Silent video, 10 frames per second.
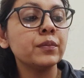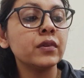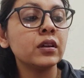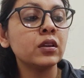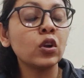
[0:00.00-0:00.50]

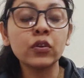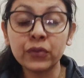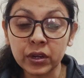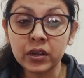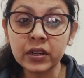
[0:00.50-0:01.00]

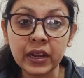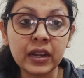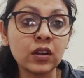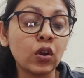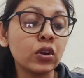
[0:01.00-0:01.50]

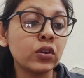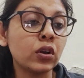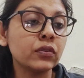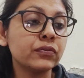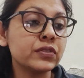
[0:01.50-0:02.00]
and a lot
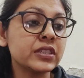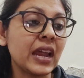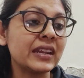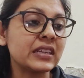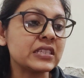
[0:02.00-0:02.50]
of
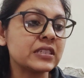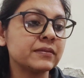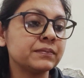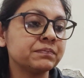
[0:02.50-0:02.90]
sadness.